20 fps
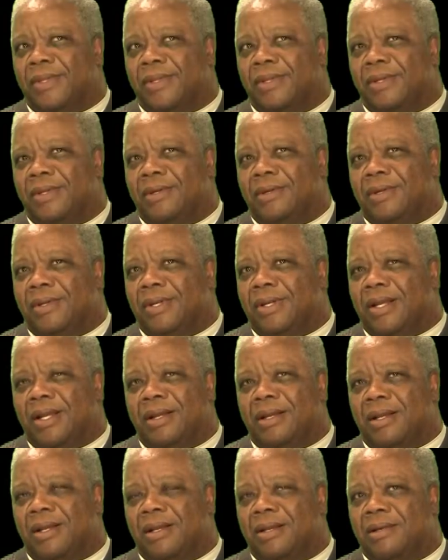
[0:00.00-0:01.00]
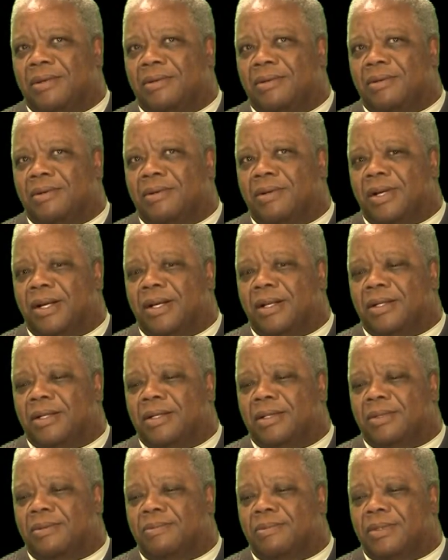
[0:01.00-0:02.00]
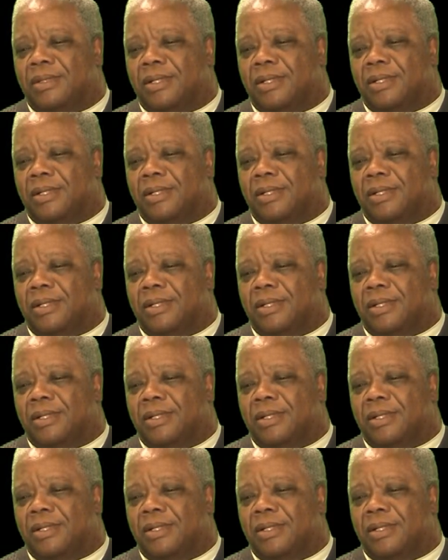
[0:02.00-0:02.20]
I don't know how to explain